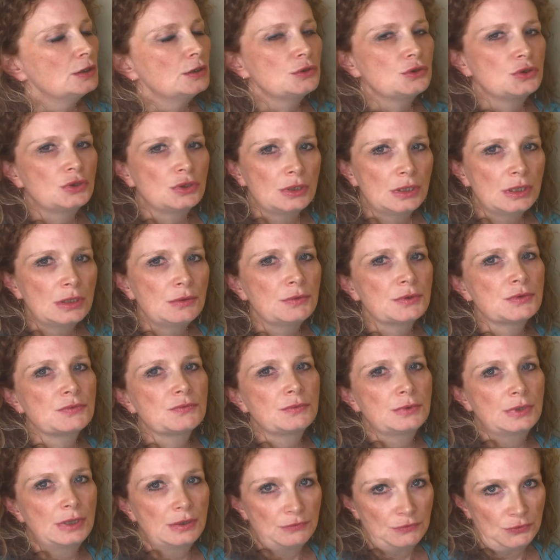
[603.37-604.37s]
she
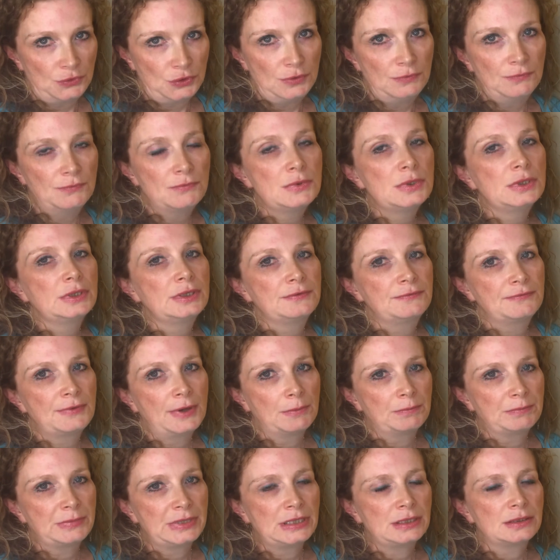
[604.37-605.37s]
really
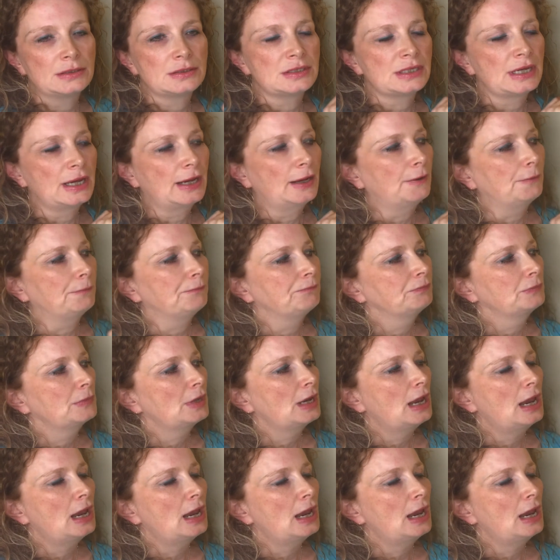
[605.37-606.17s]
felt beaten down.